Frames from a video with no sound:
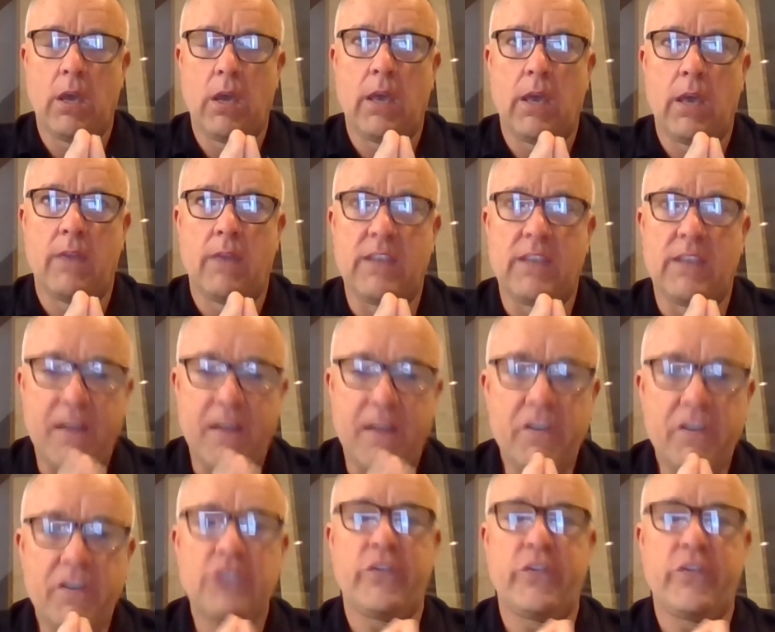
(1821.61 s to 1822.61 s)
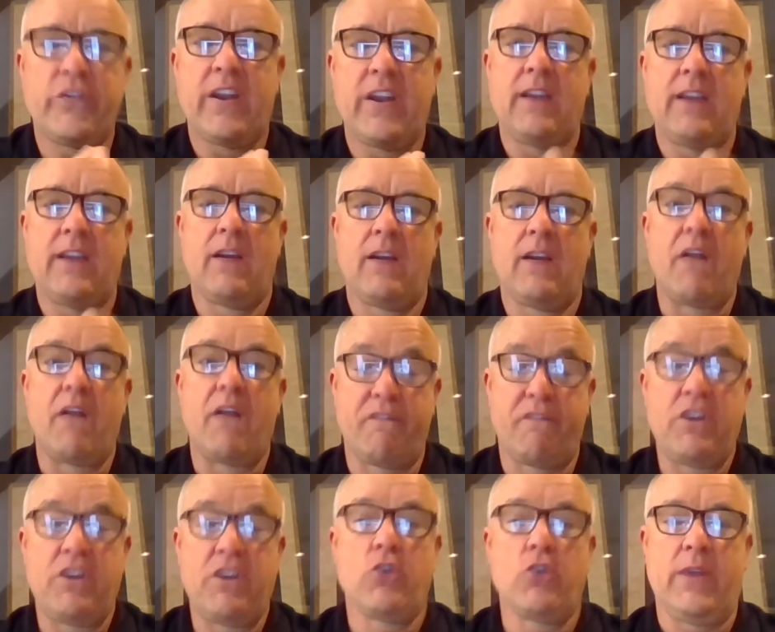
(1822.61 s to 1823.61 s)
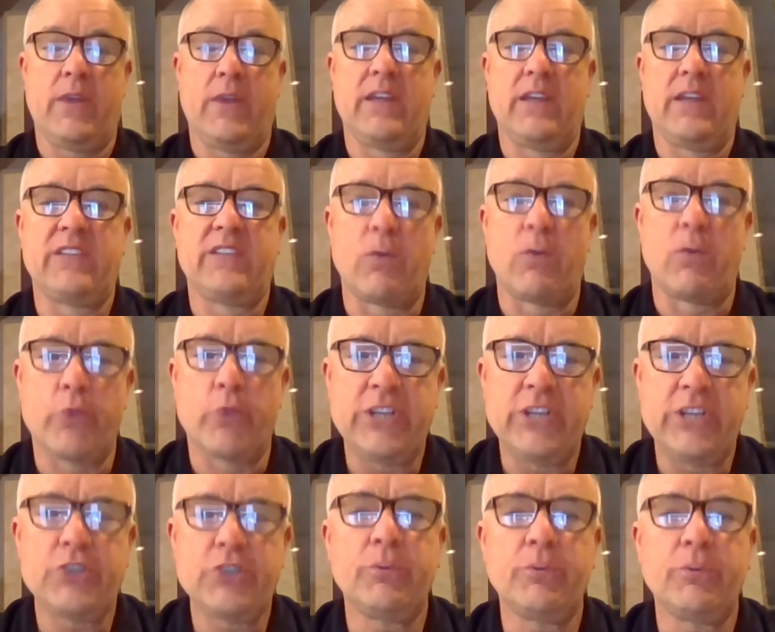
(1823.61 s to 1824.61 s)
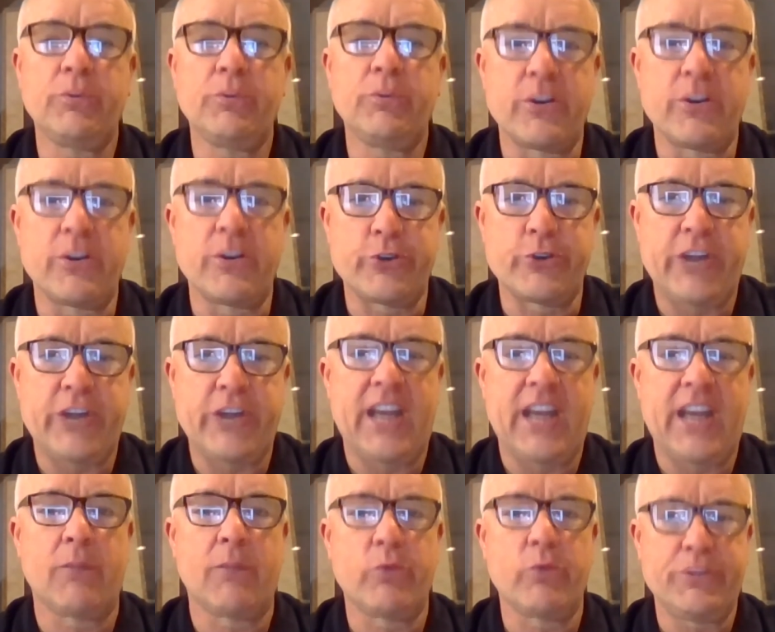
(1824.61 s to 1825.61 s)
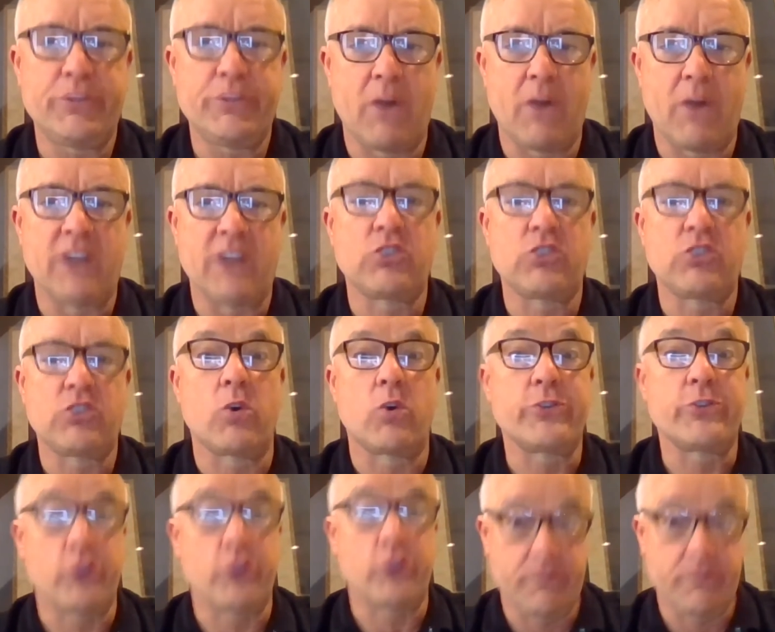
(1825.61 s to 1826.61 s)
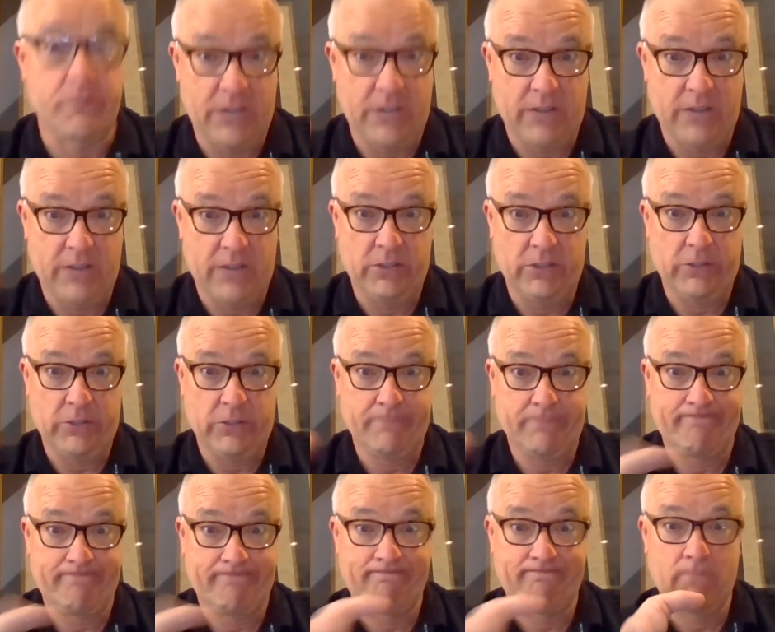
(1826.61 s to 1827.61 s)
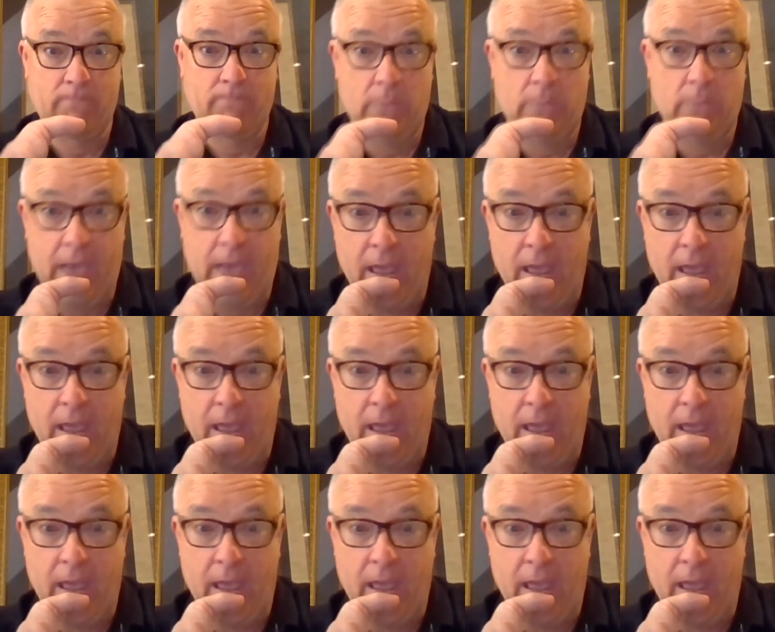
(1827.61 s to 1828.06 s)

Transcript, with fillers: The definition of fear is a reasonable and understandable response to our circumstances. Okay.